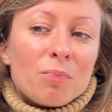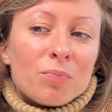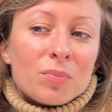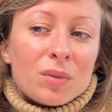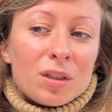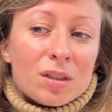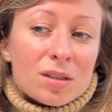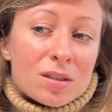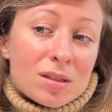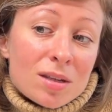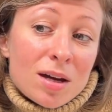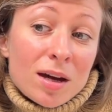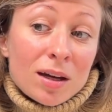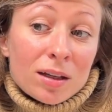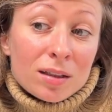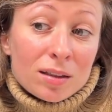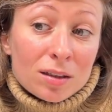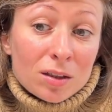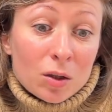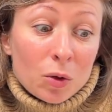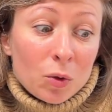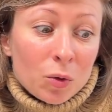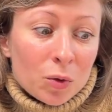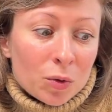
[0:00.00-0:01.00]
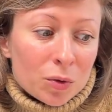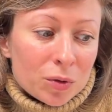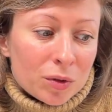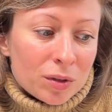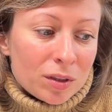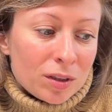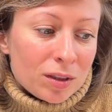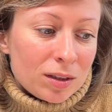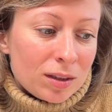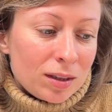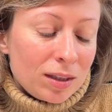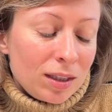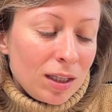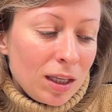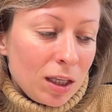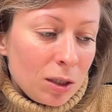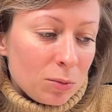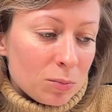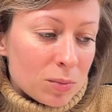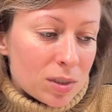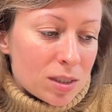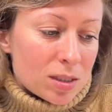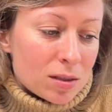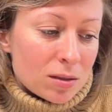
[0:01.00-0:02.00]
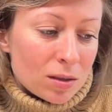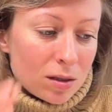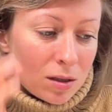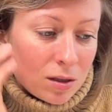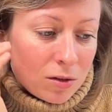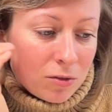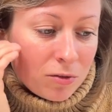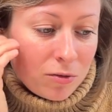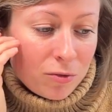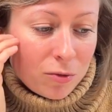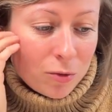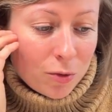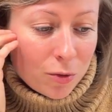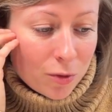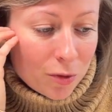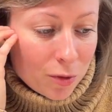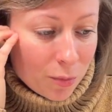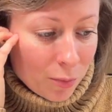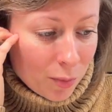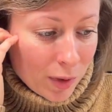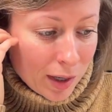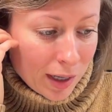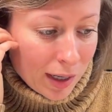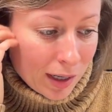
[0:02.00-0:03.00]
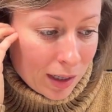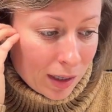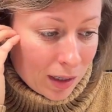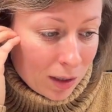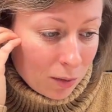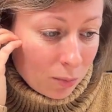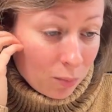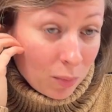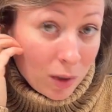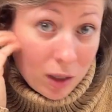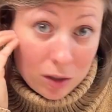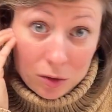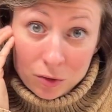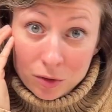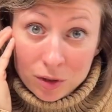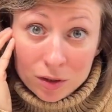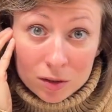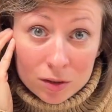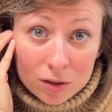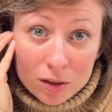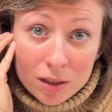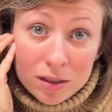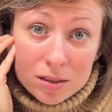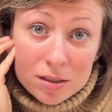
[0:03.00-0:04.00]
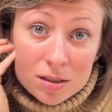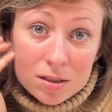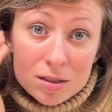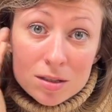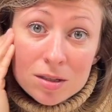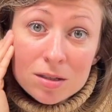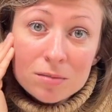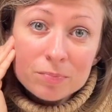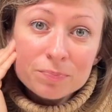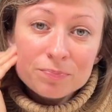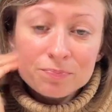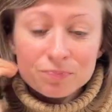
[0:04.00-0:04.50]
decide on the themes for my Patreon classes.